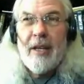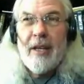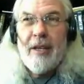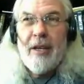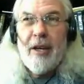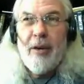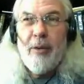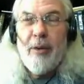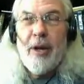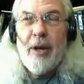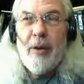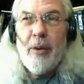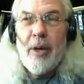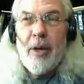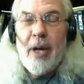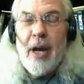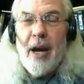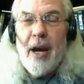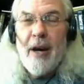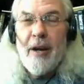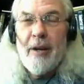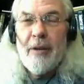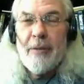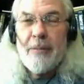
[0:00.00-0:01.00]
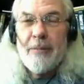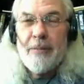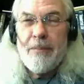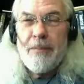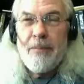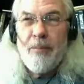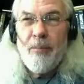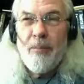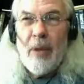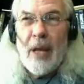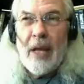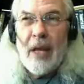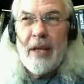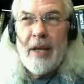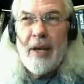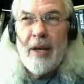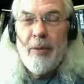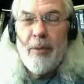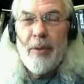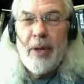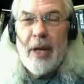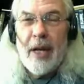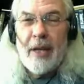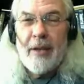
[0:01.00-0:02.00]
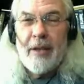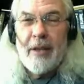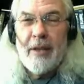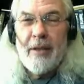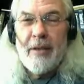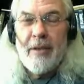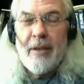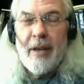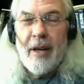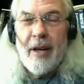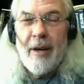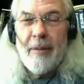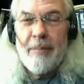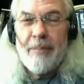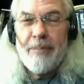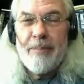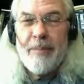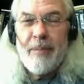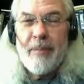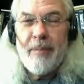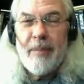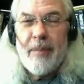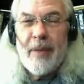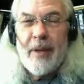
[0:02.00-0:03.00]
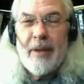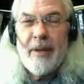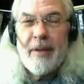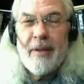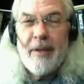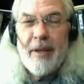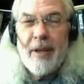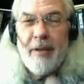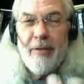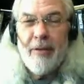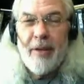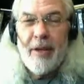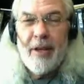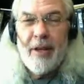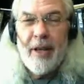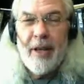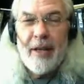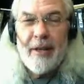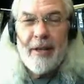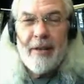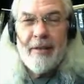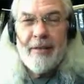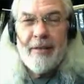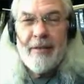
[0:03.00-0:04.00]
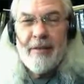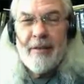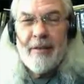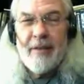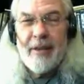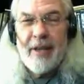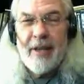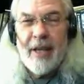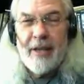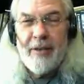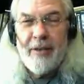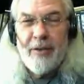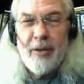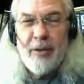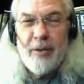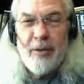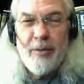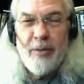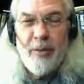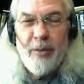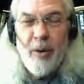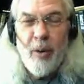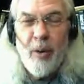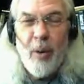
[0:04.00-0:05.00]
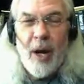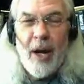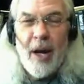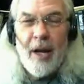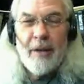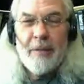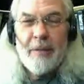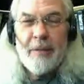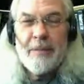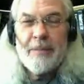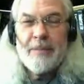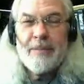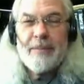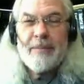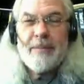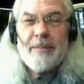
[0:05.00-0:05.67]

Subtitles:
Here we are. We got these lovely like clay suits for a while,